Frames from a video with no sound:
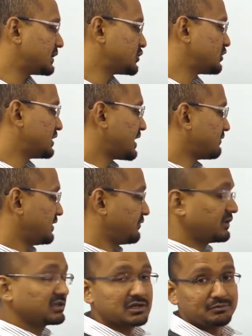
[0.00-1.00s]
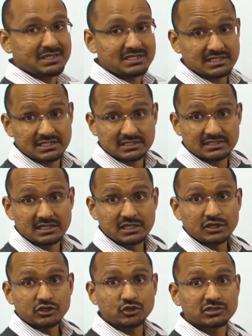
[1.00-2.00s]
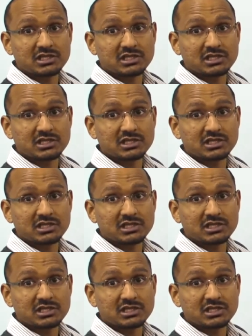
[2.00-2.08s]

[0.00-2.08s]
Should it have different committees? Should